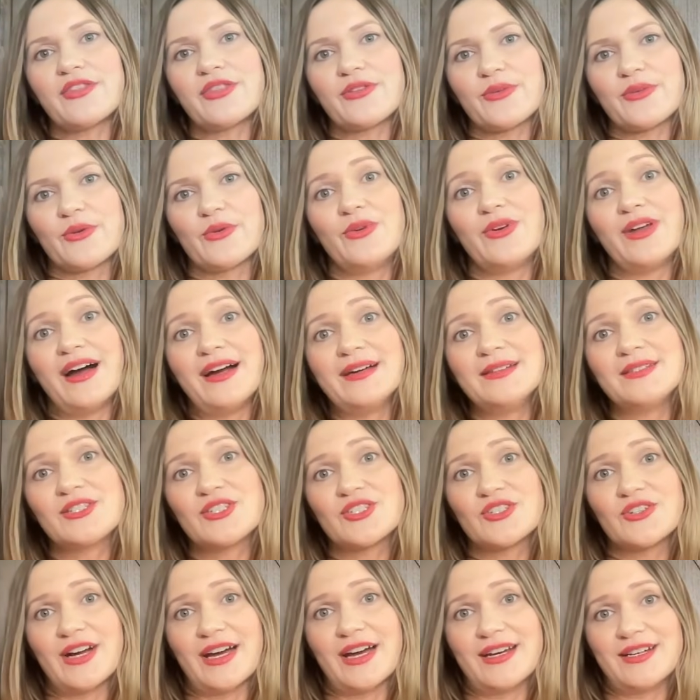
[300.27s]
through 9
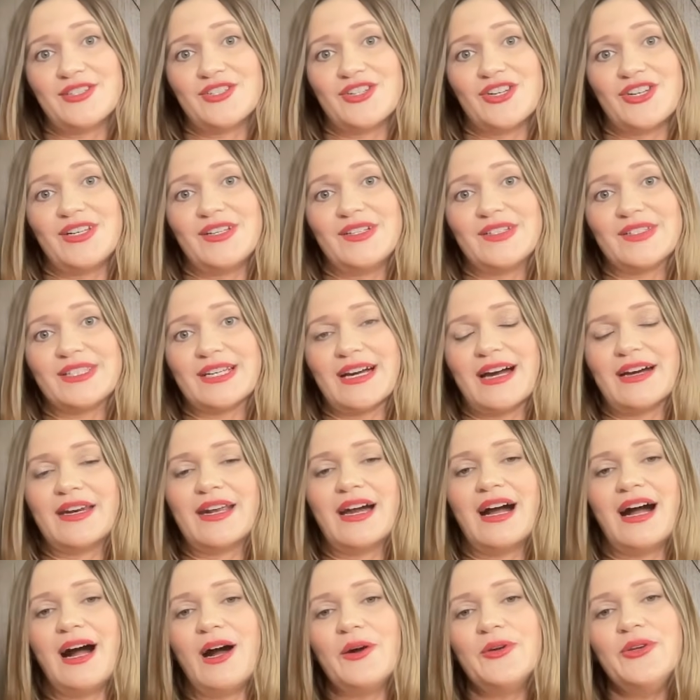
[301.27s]
strategies on
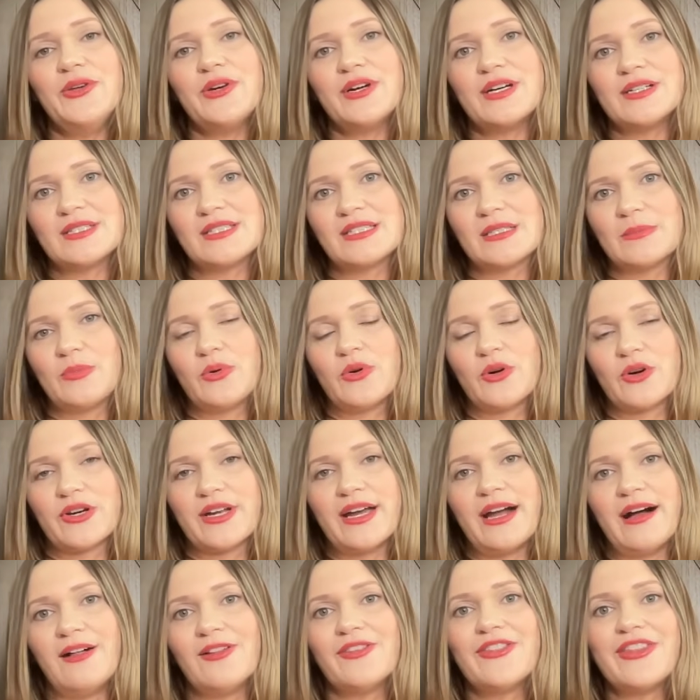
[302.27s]
how you can support
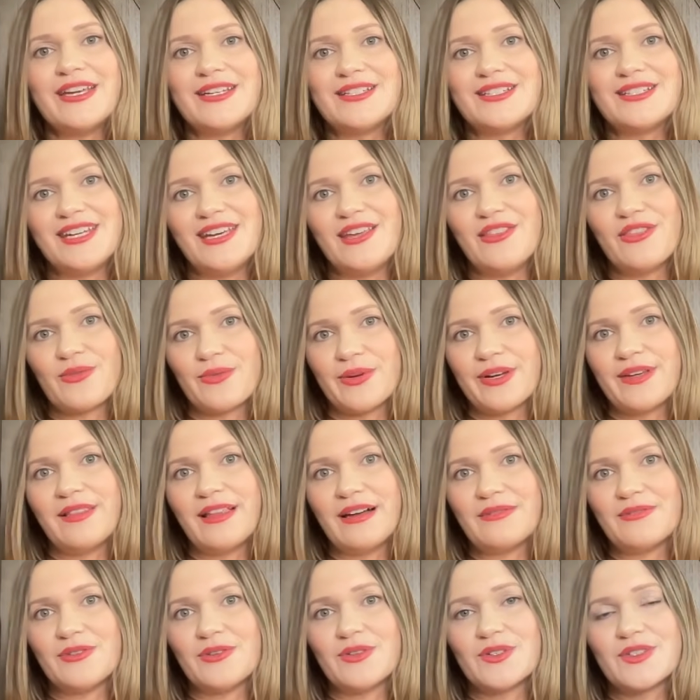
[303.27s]
healthy T3
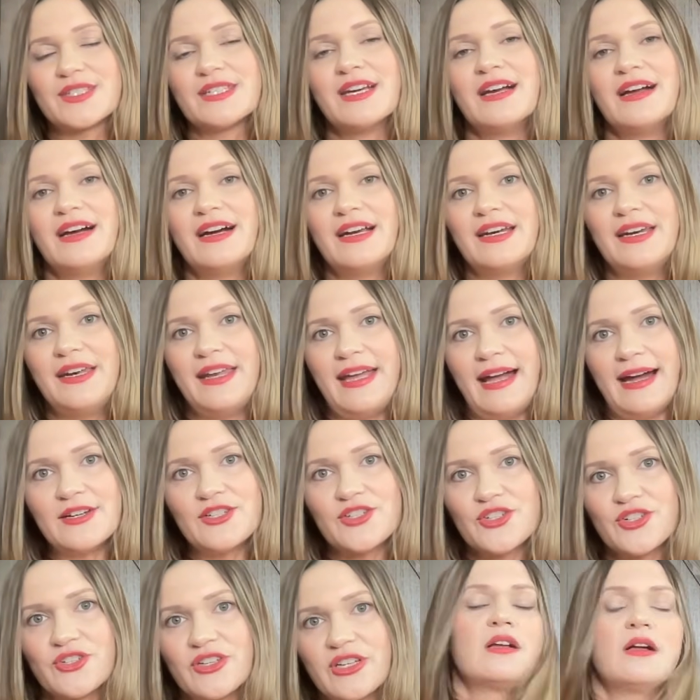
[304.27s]
levels
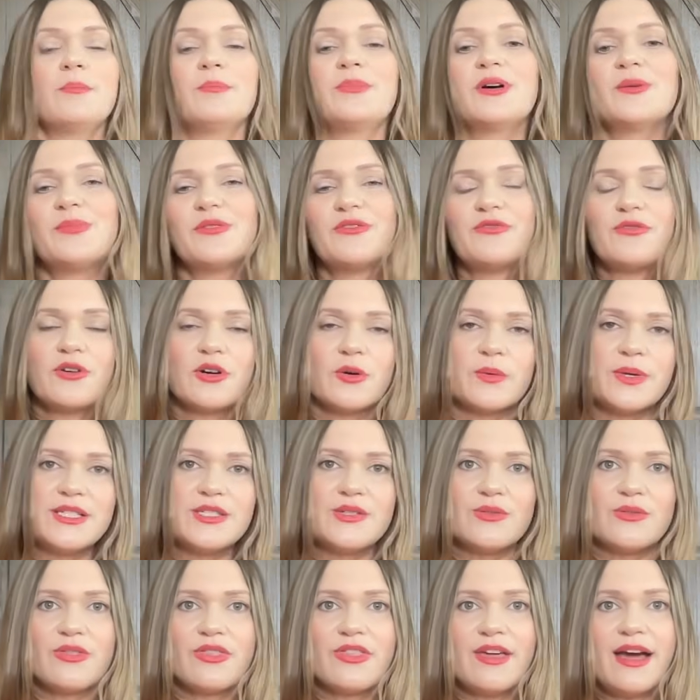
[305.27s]
naturally. But before we
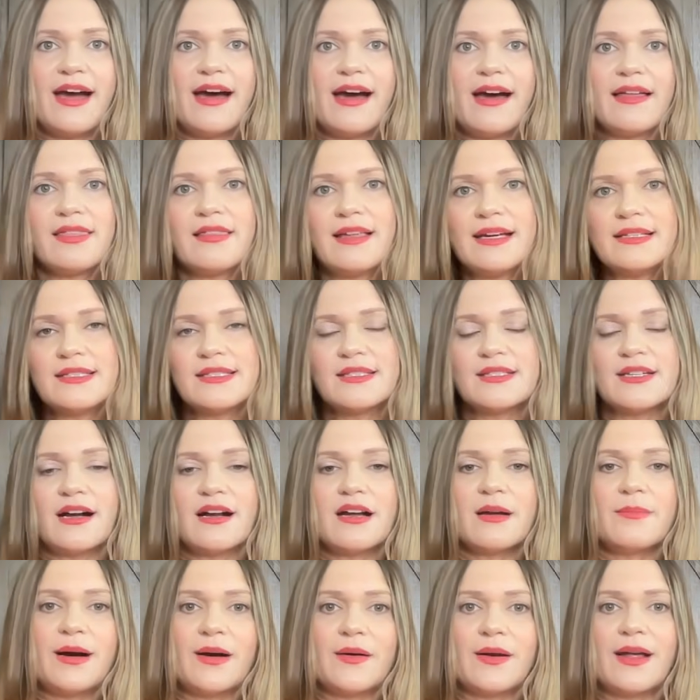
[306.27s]
do that, let's talk
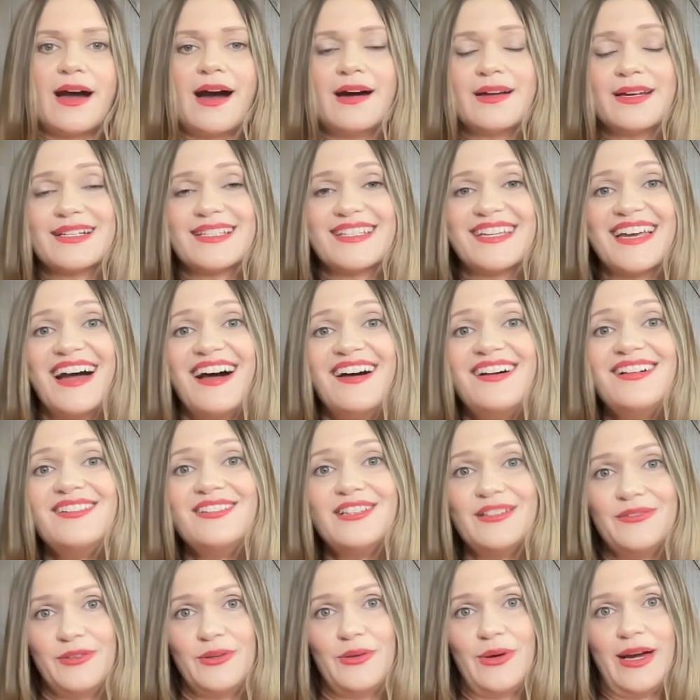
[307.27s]
about how to tell
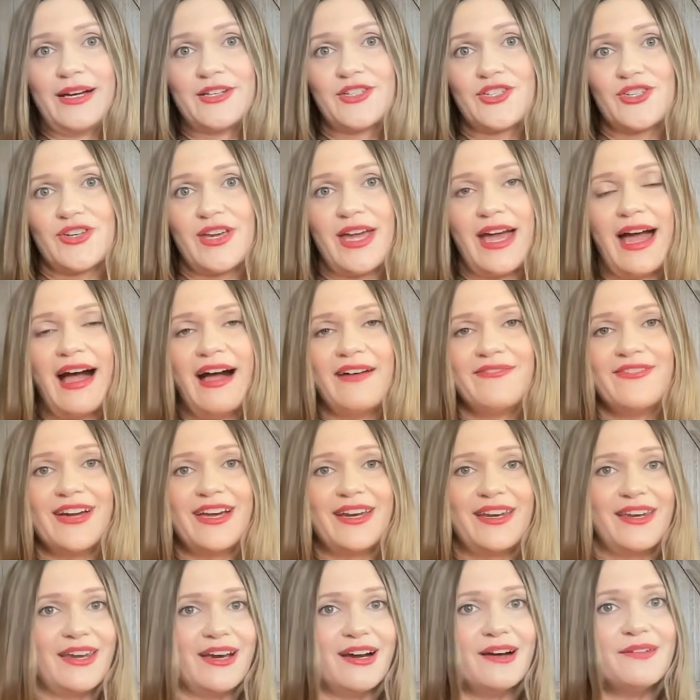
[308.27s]
if you actually have
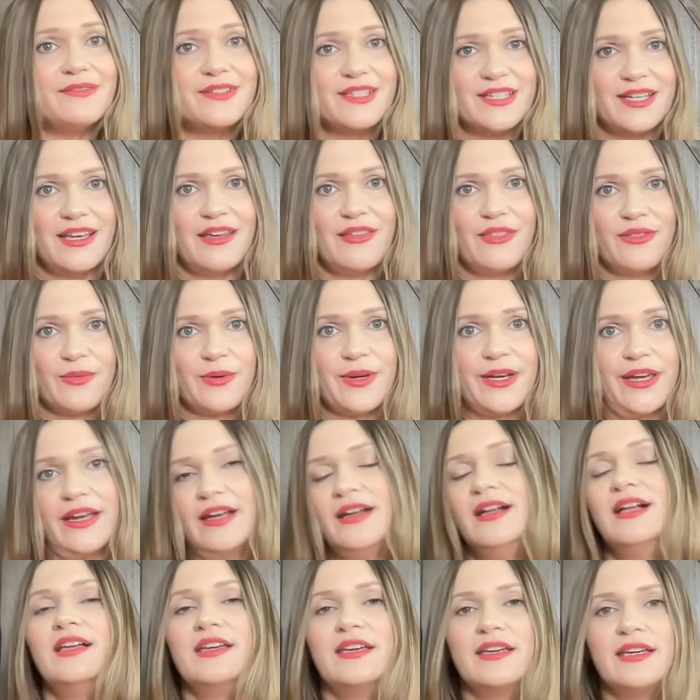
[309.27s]
enough T3,
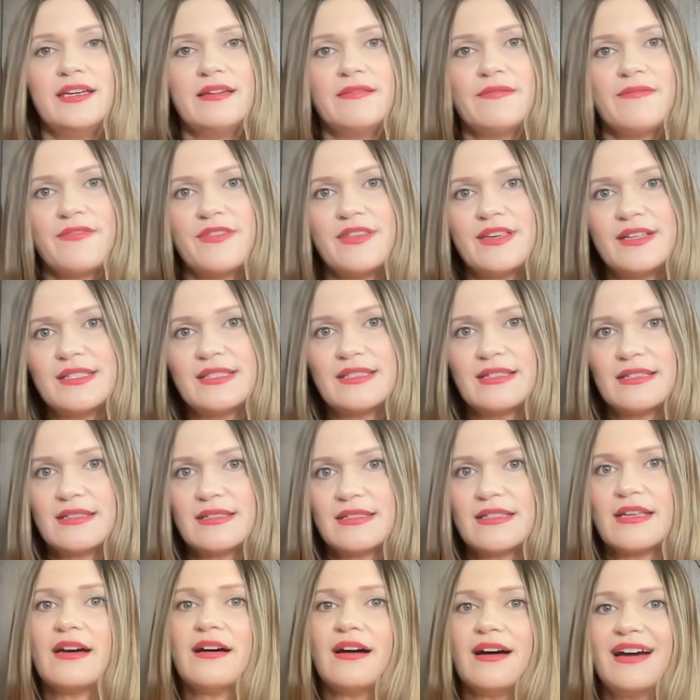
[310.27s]
if this
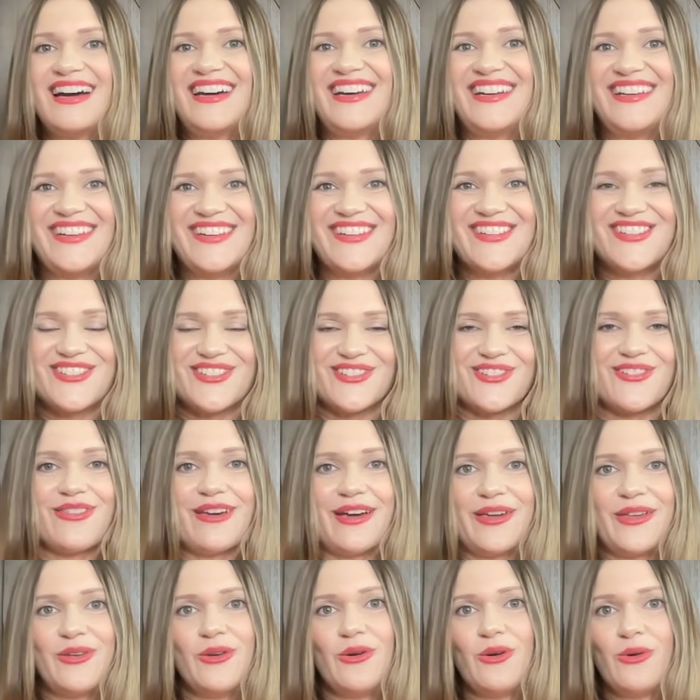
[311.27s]
is an issue
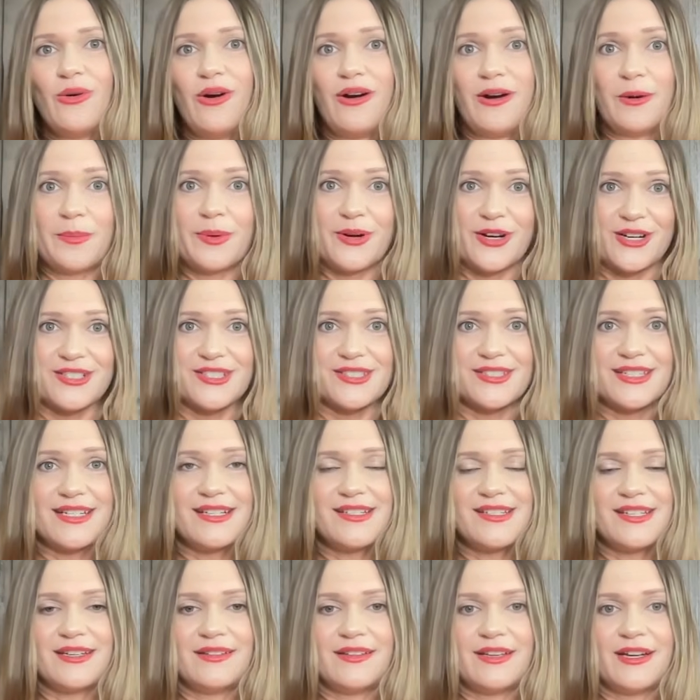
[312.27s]
that you are personally
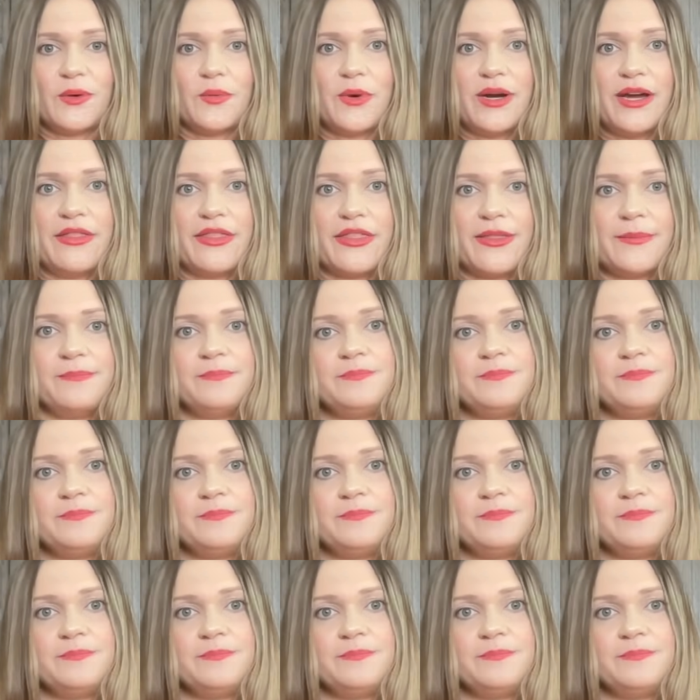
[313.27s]
dealing with.